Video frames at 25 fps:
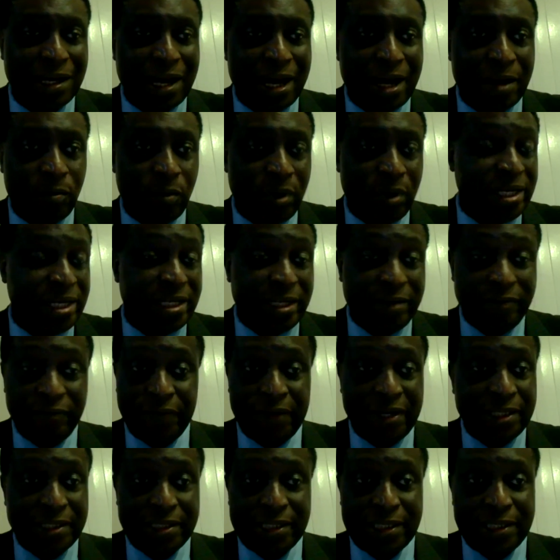And when he
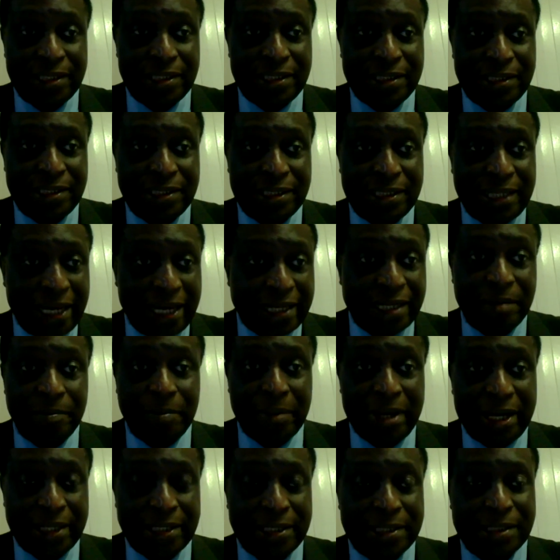invented the
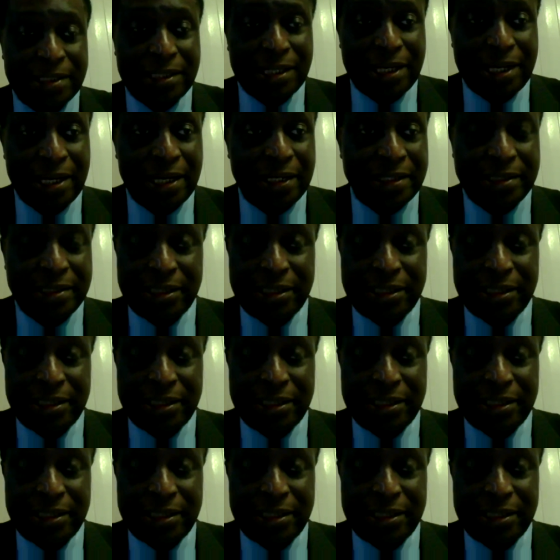dynamite, and he